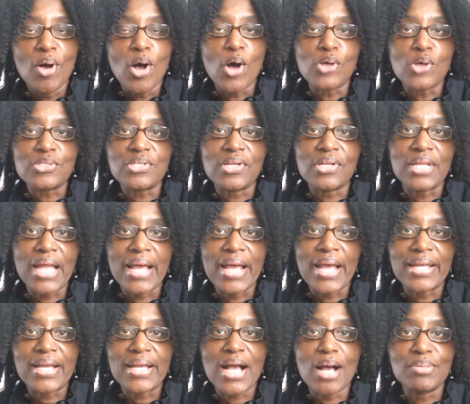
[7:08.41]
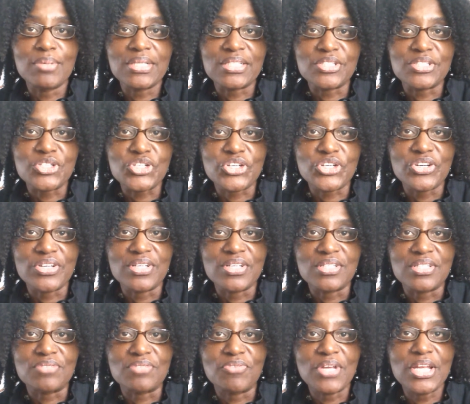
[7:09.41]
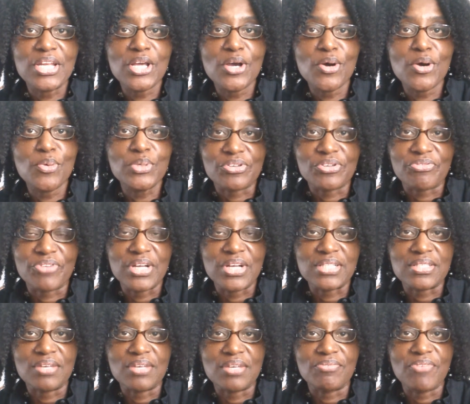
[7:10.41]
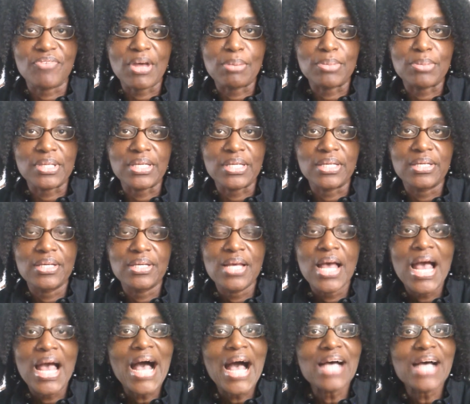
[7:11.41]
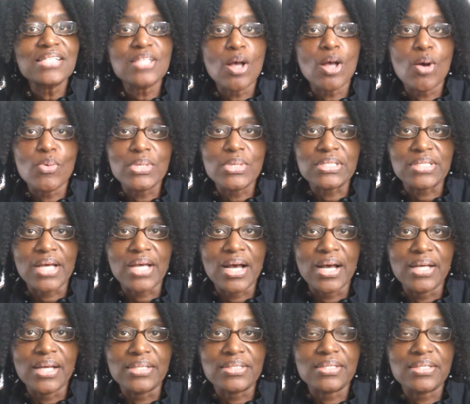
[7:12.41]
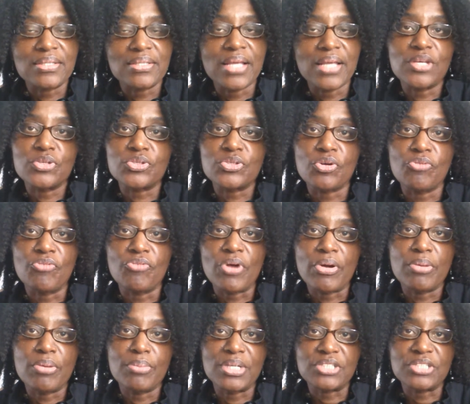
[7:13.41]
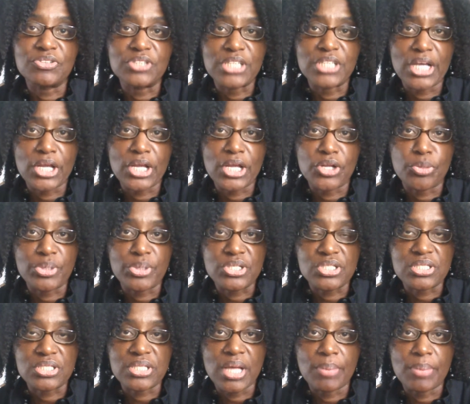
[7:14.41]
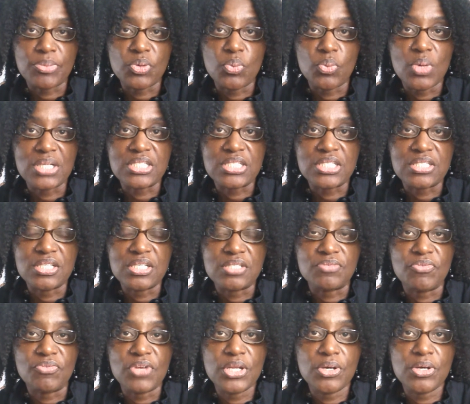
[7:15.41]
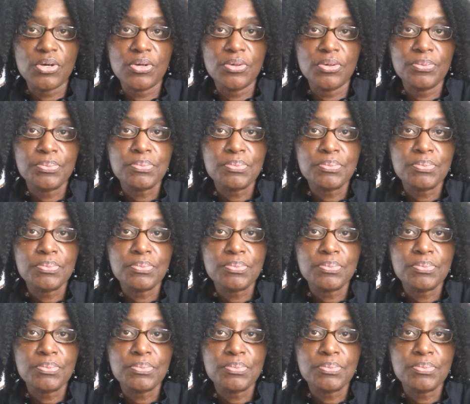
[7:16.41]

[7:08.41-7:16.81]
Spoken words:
Also like, comment, and share this video with your friends and family. As always guys, thank you so very much for taking your precious time to watch this video.